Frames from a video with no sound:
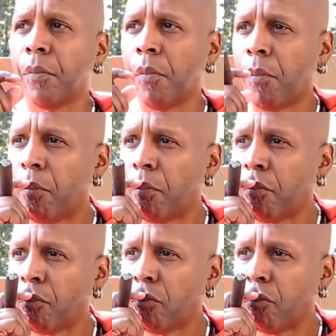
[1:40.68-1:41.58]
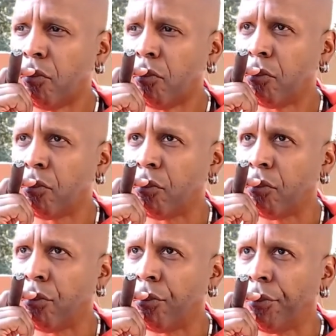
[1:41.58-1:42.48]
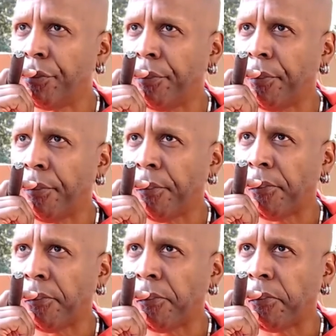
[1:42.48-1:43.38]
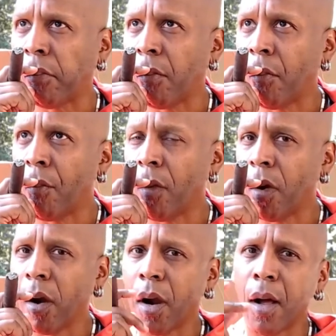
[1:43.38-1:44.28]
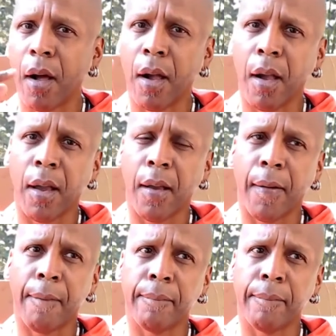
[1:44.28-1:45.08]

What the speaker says: Nothing is said.